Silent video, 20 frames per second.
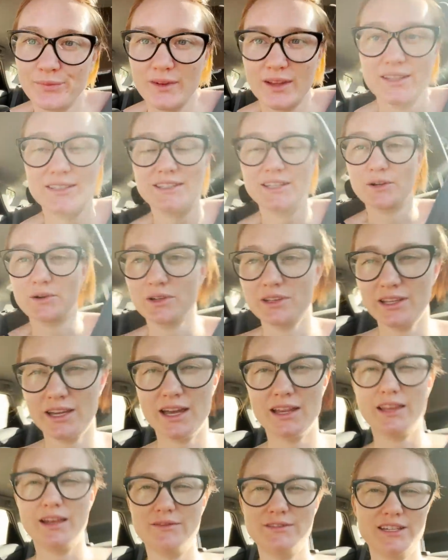Secretly,
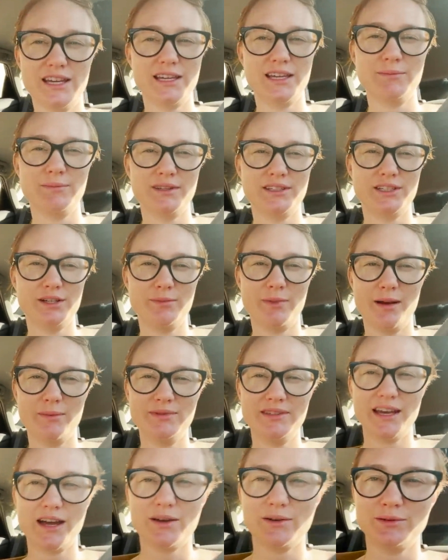I love taking Mr.
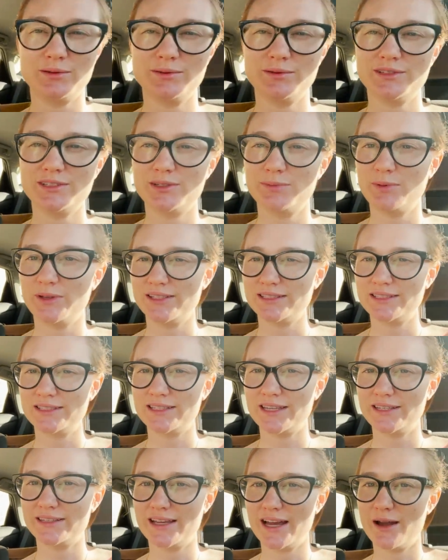Bubz out to places
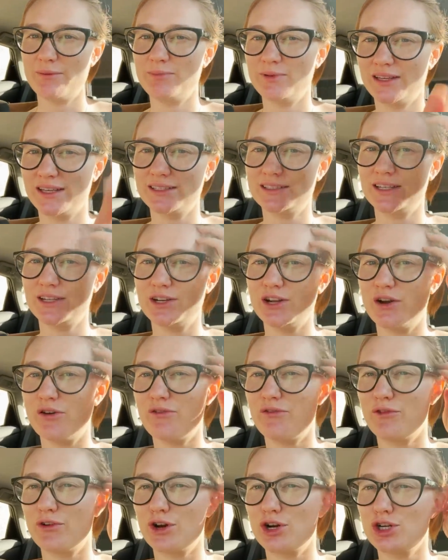like that because I
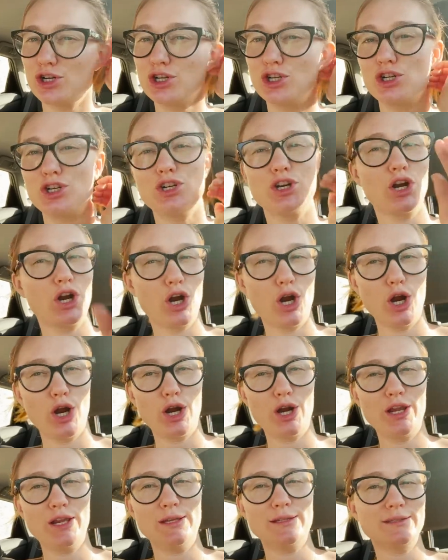know for
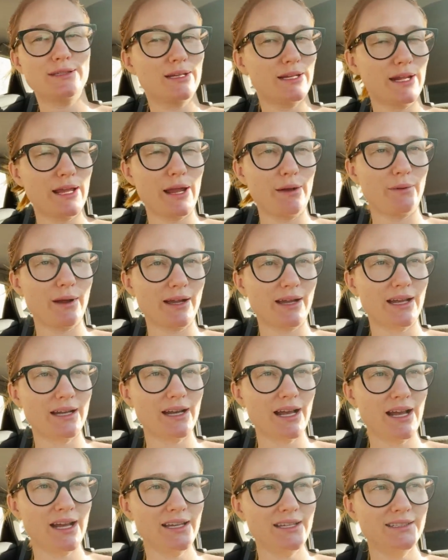sure he's going to get
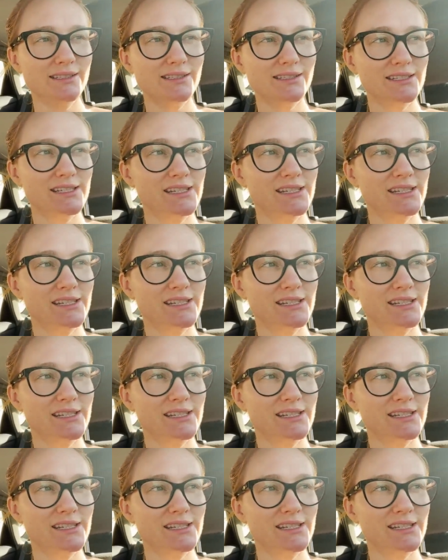recognized.